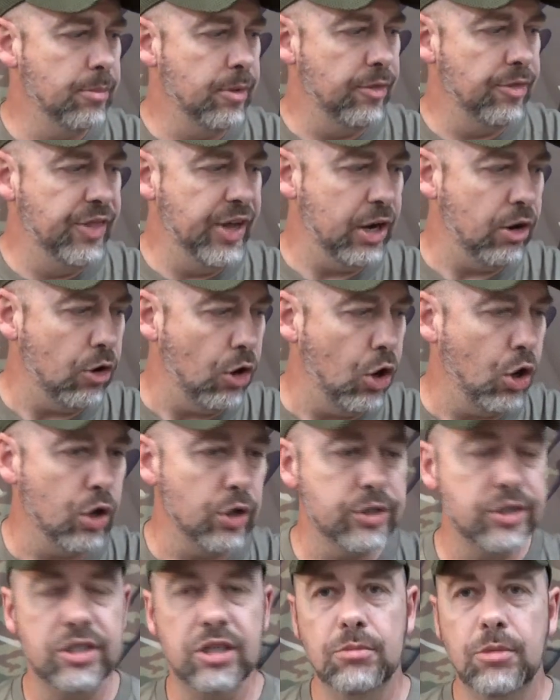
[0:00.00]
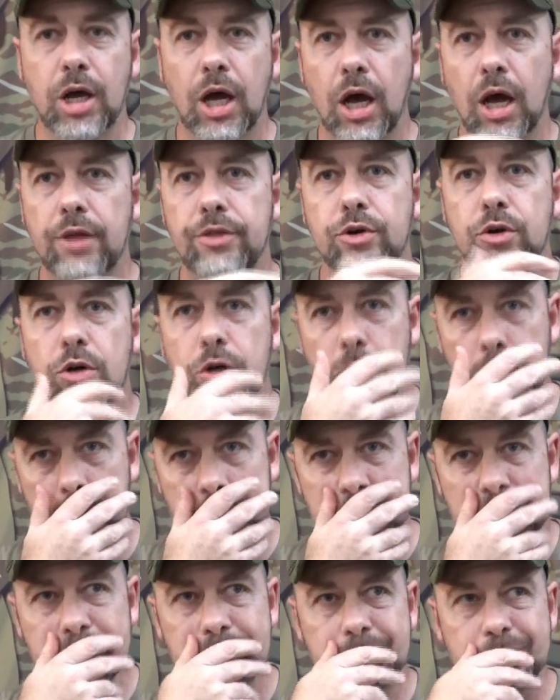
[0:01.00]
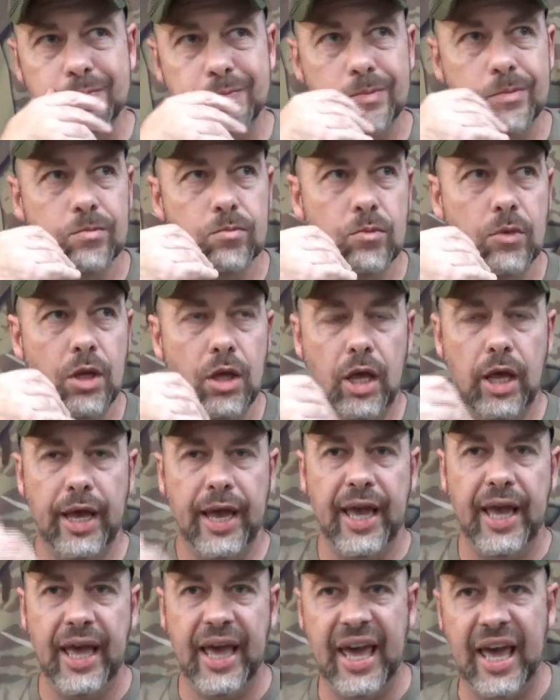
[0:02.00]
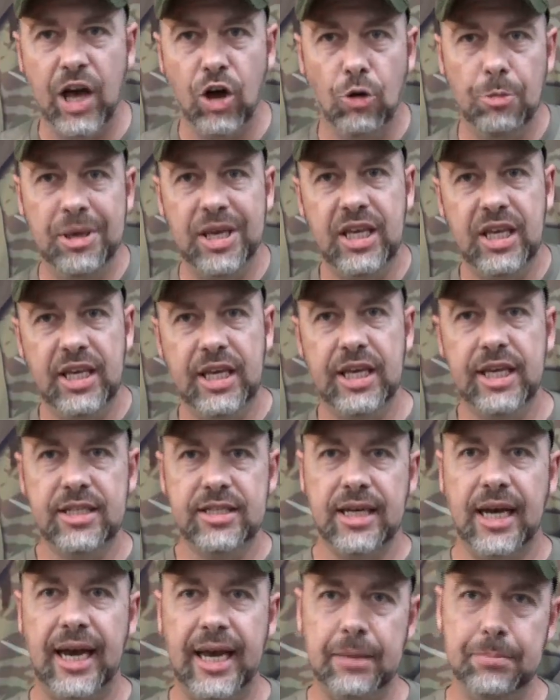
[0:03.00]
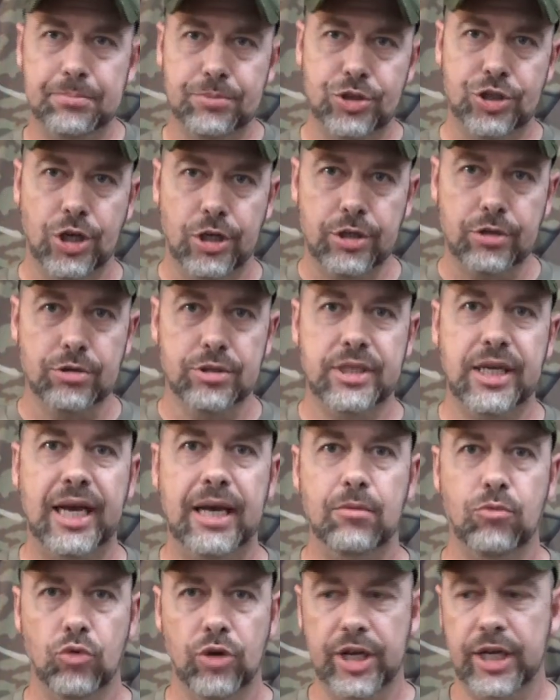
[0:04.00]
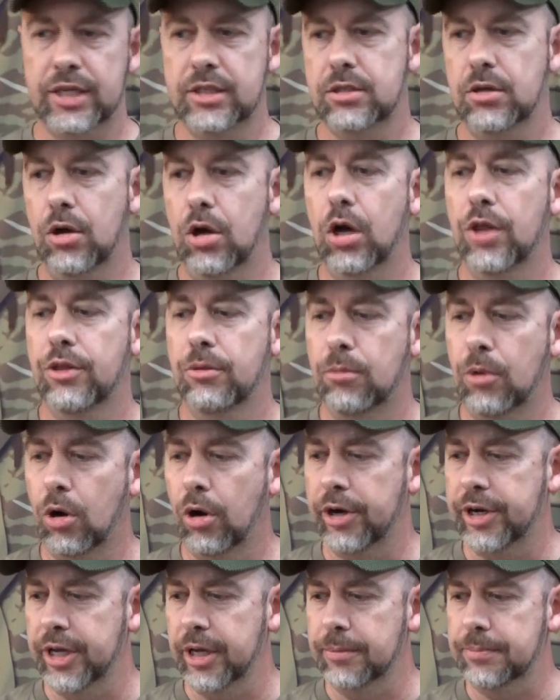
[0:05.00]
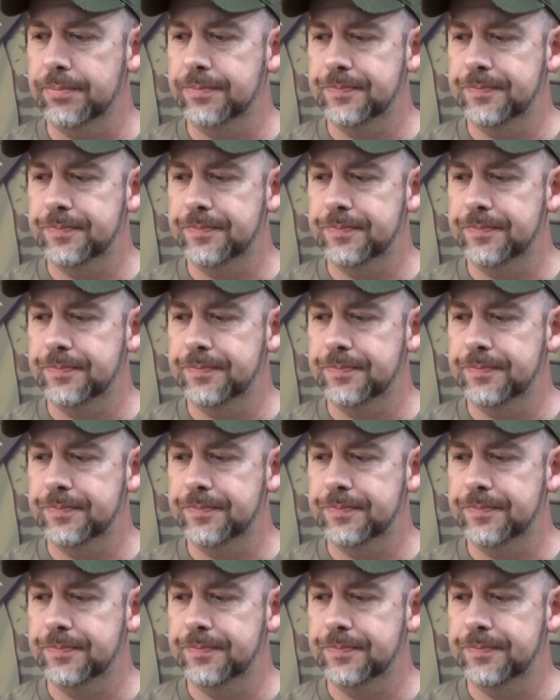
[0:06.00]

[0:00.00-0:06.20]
There are some other LBE type, jungle type rigs on the market.